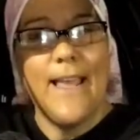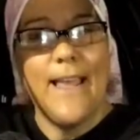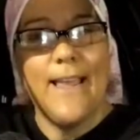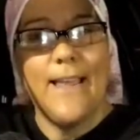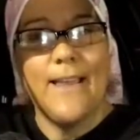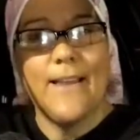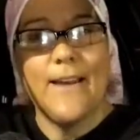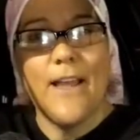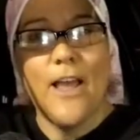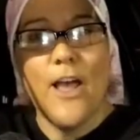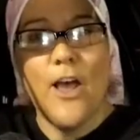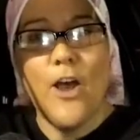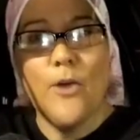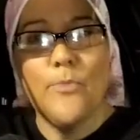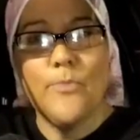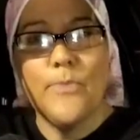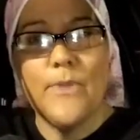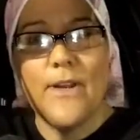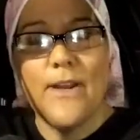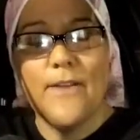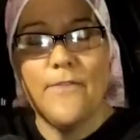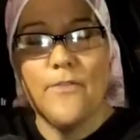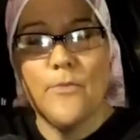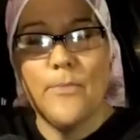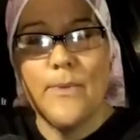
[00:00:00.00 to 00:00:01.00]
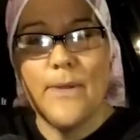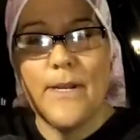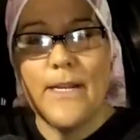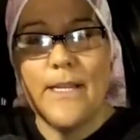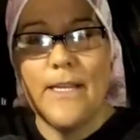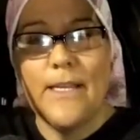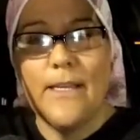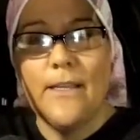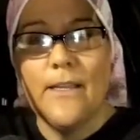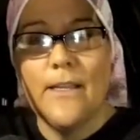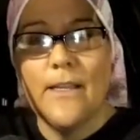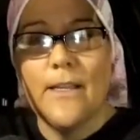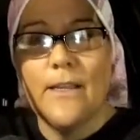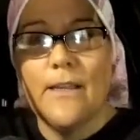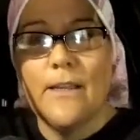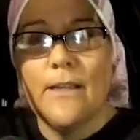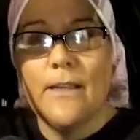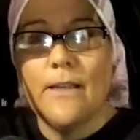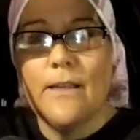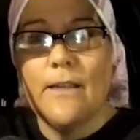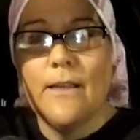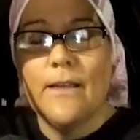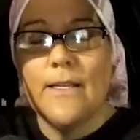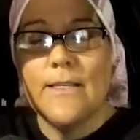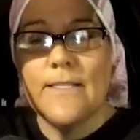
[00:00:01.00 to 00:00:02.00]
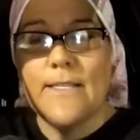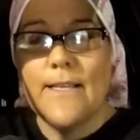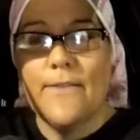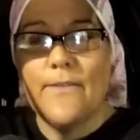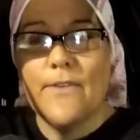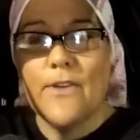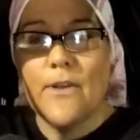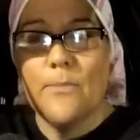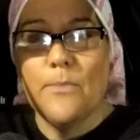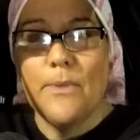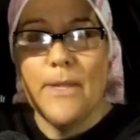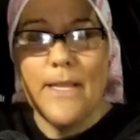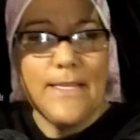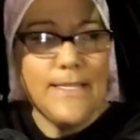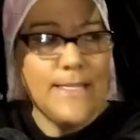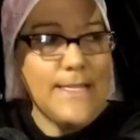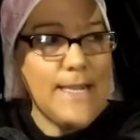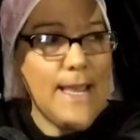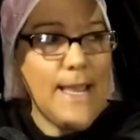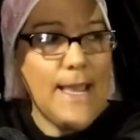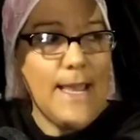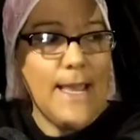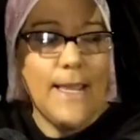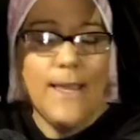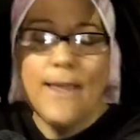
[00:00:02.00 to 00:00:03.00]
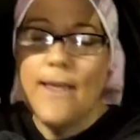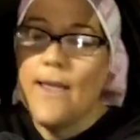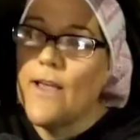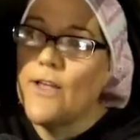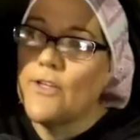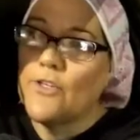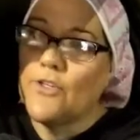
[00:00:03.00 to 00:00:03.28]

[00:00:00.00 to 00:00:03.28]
and I hope that everybody is having a blessed day.